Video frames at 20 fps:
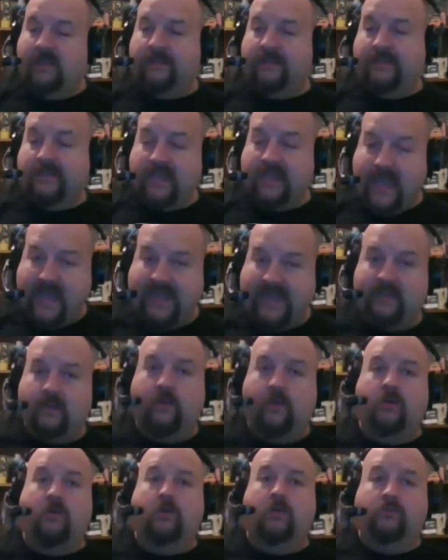
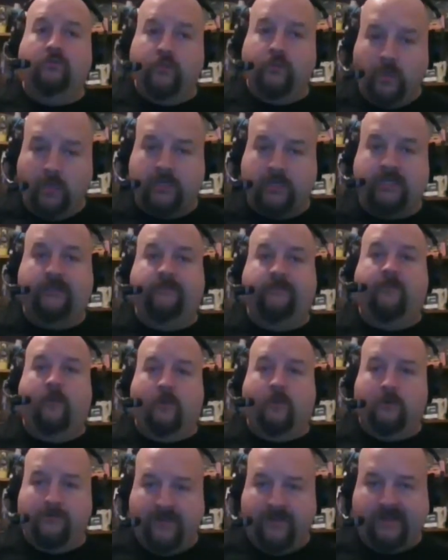Seattle looks
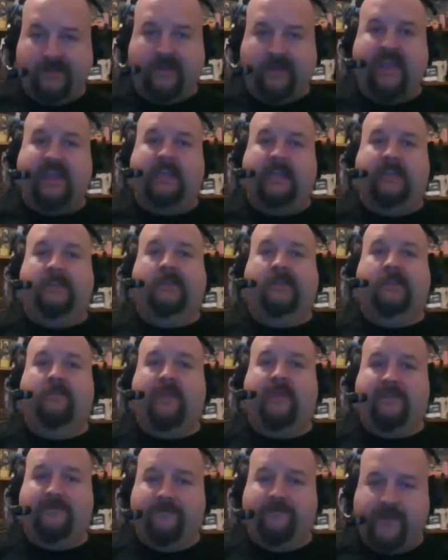for mistakes.
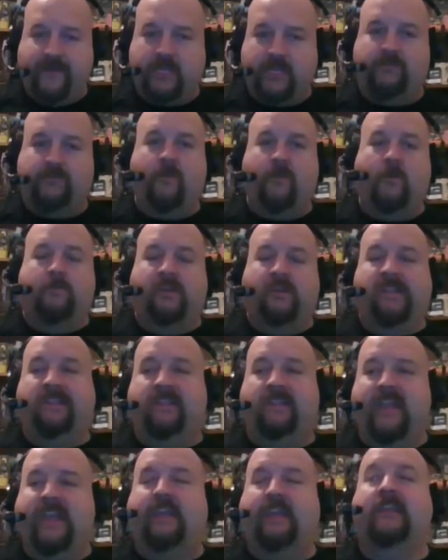They fish for
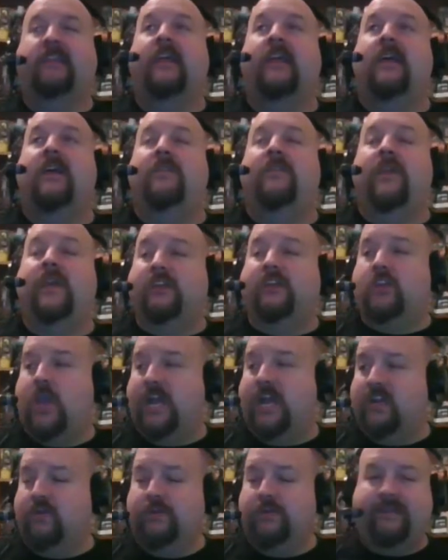mistakes. They
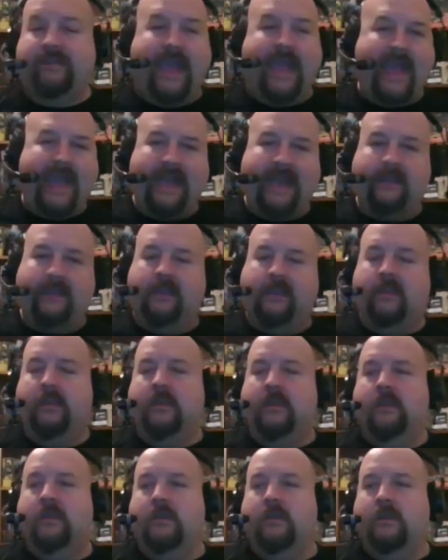try to attack
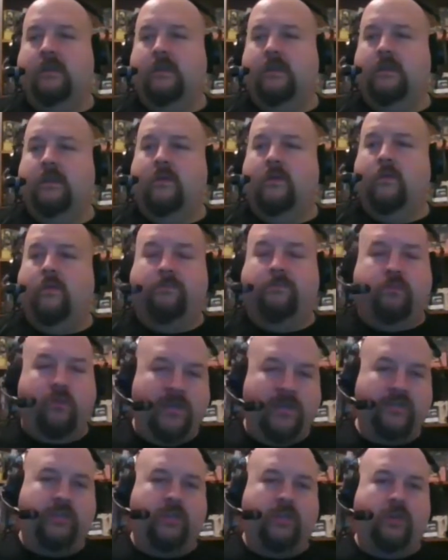with
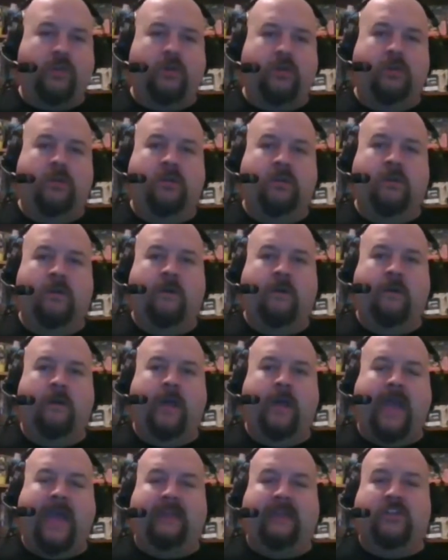pressure
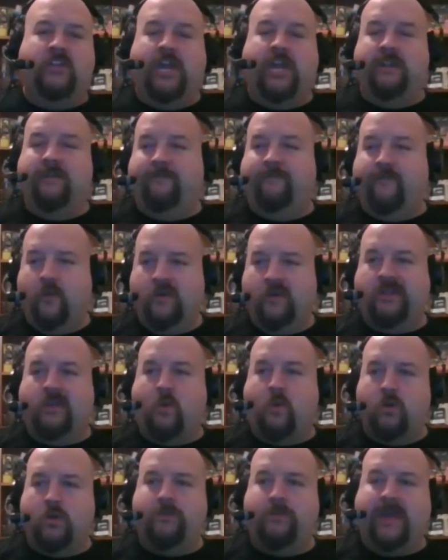and try to force
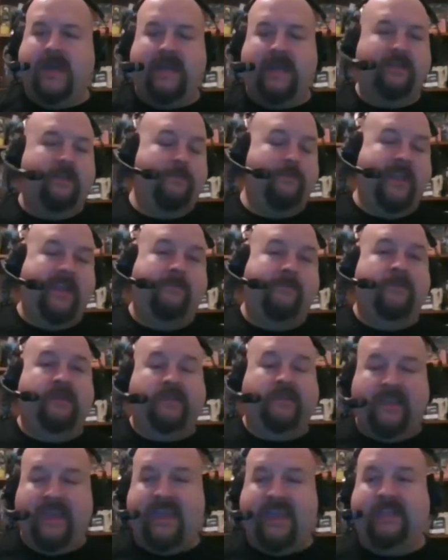quarterback to make
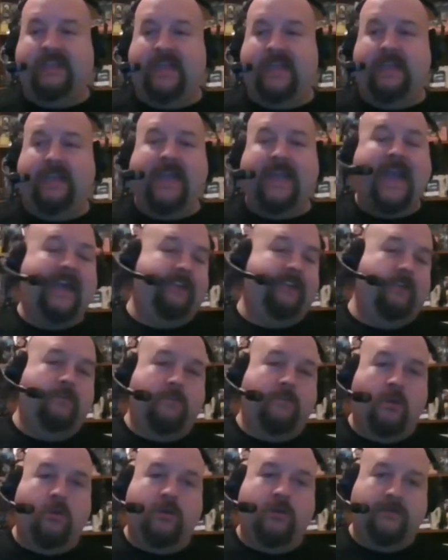mistakes. And Kyler
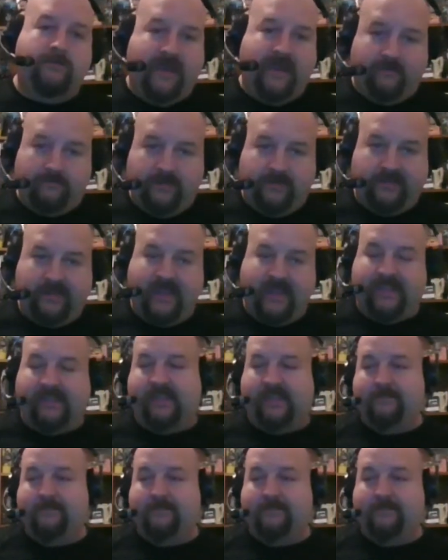Murray made mistakes.